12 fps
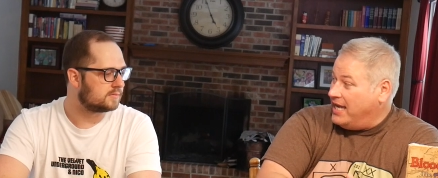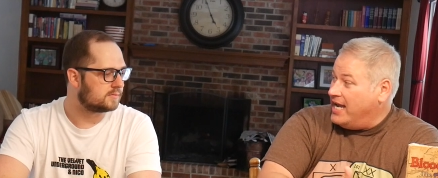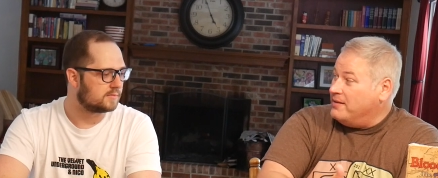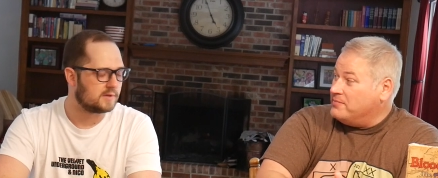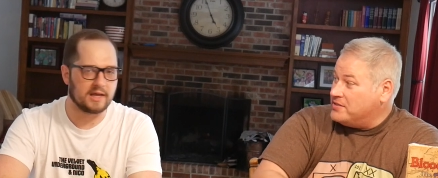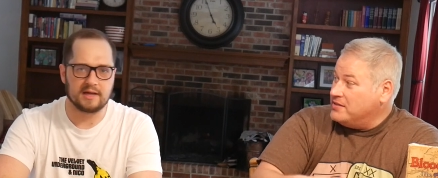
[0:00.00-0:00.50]
Speaker 1: of
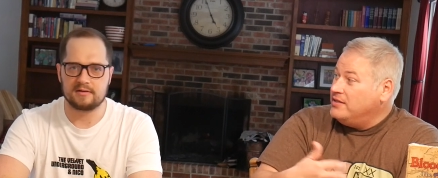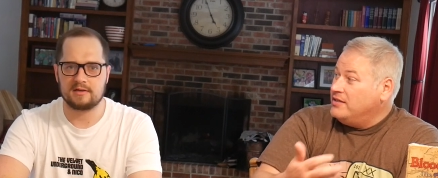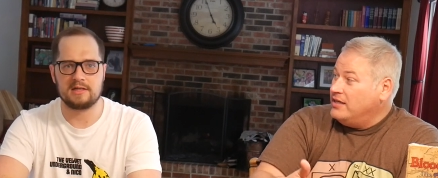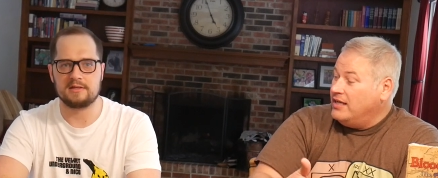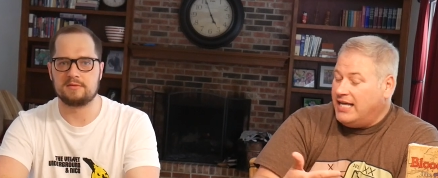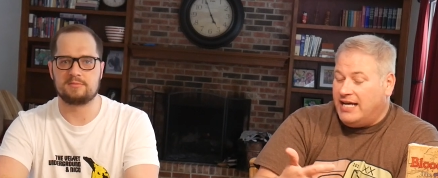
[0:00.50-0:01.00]
games. Yeah,
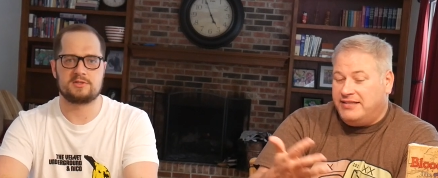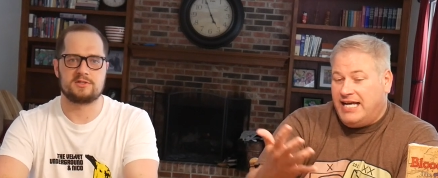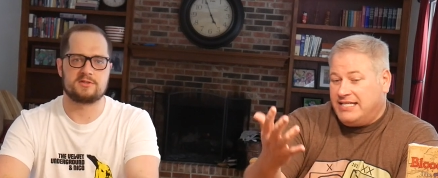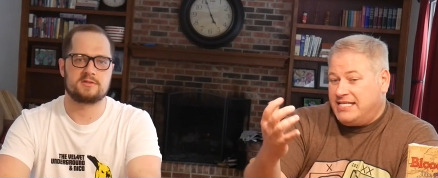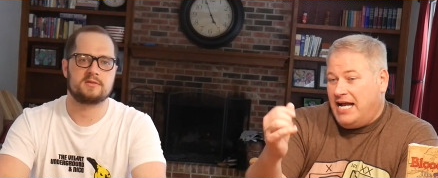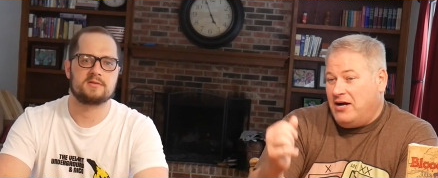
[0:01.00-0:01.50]
that,
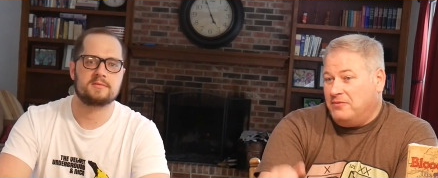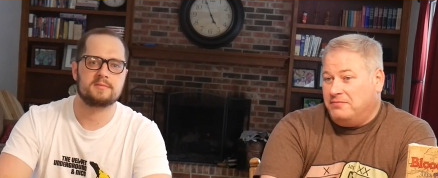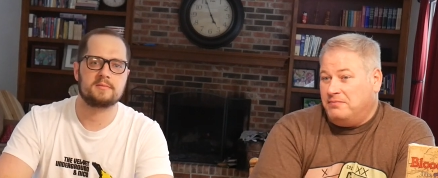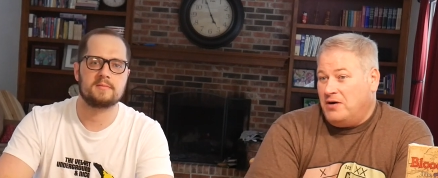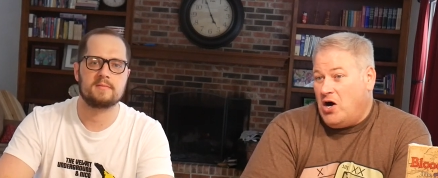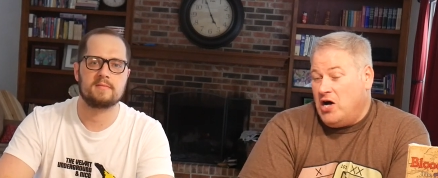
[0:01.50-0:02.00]
that's
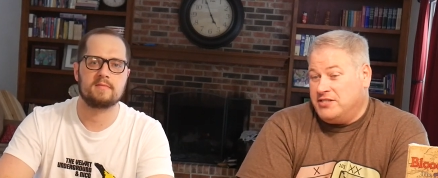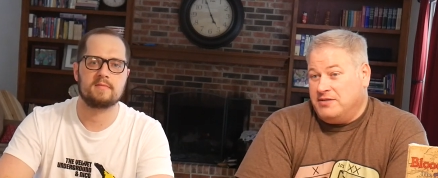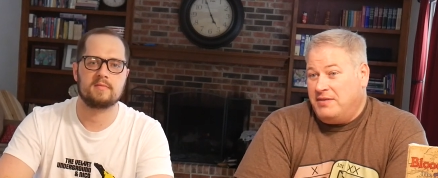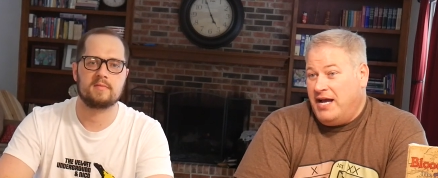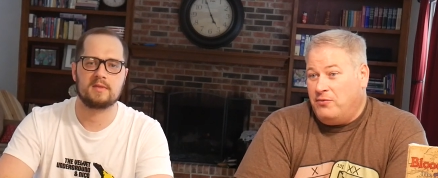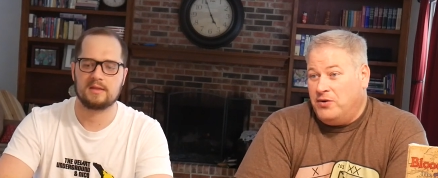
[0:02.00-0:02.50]
how
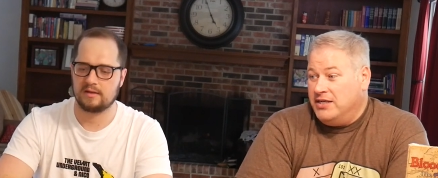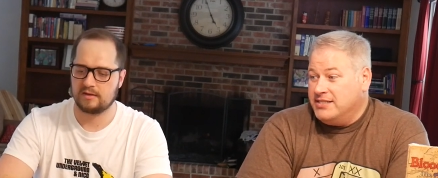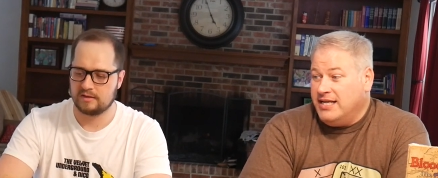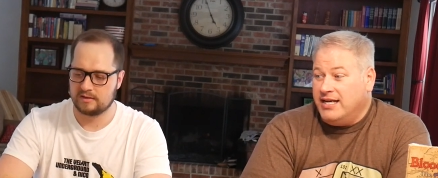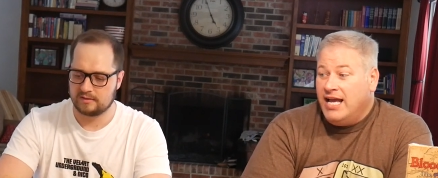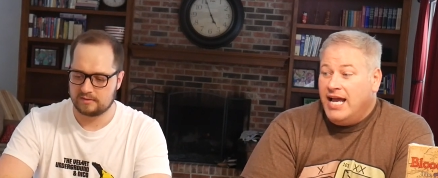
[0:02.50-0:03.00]
awesome that
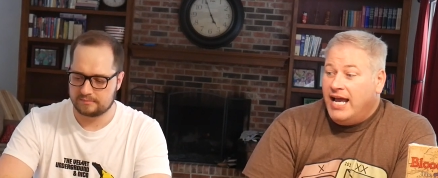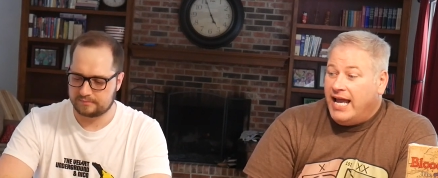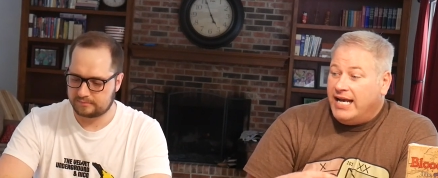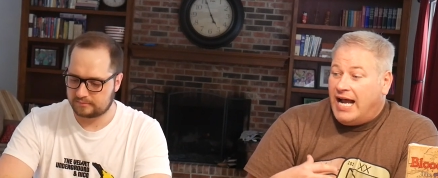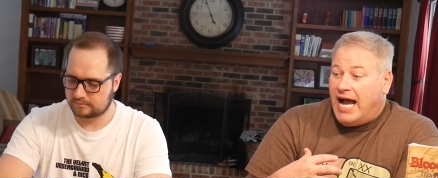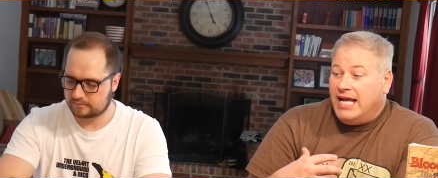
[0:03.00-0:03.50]
was. And
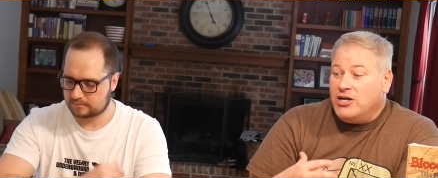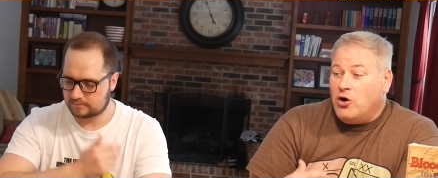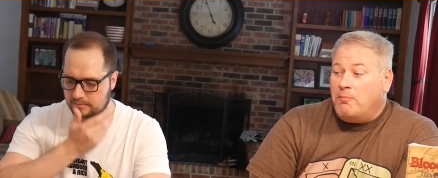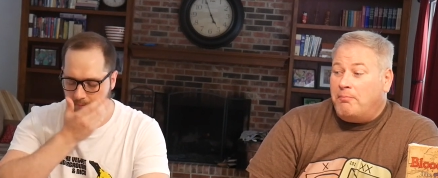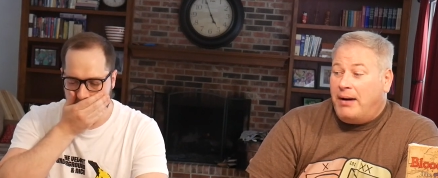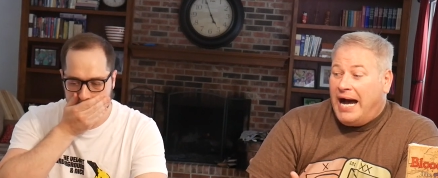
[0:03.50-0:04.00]
and I
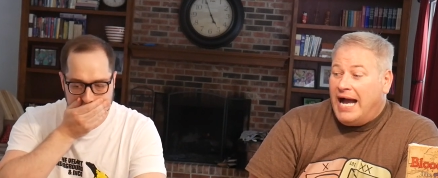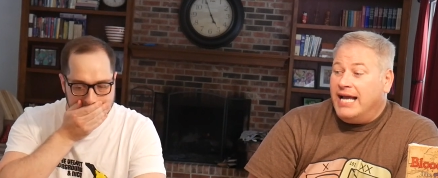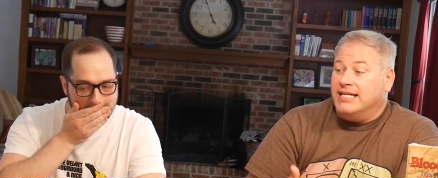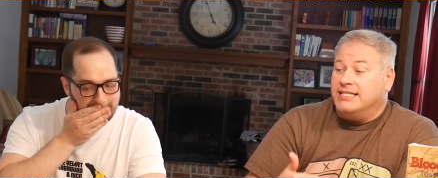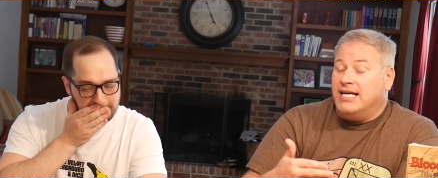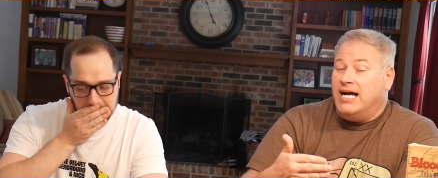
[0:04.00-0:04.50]
don't buy
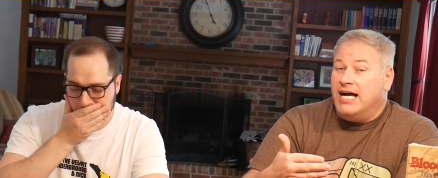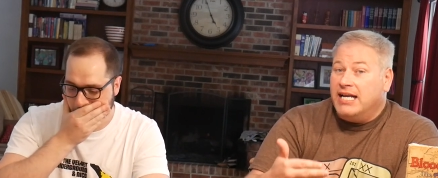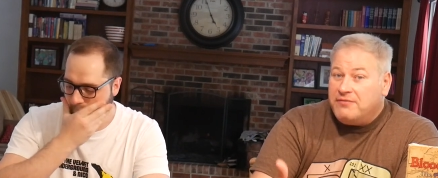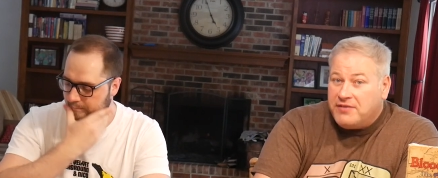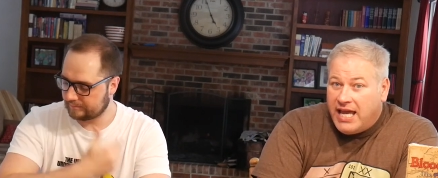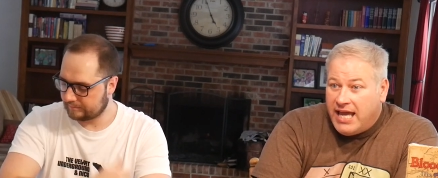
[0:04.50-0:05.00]
a
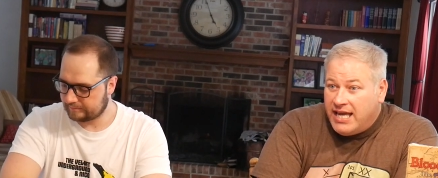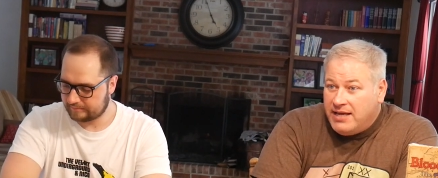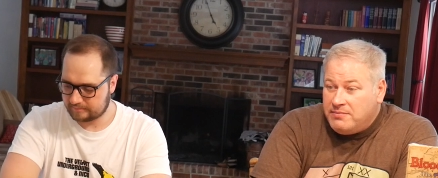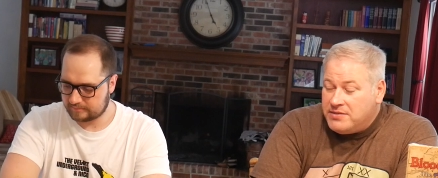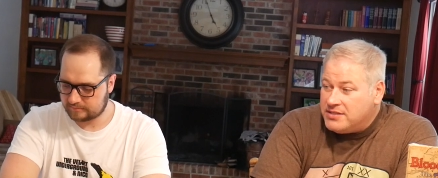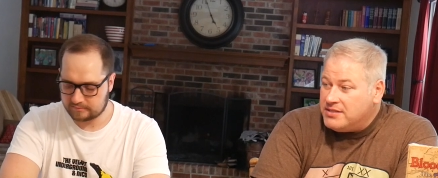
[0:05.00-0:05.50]
ton of
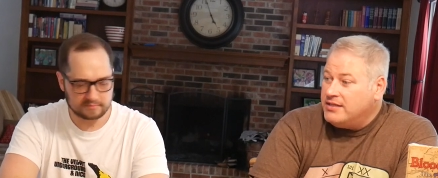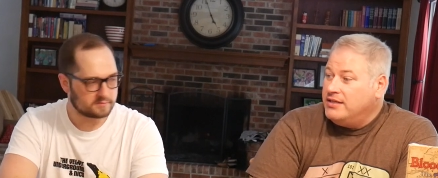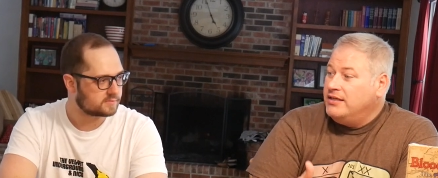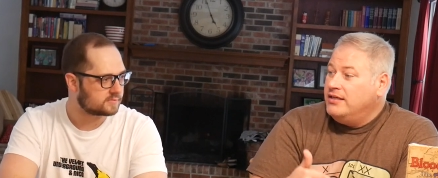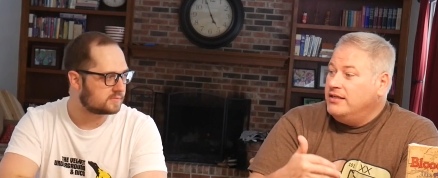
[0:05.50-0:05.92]
games.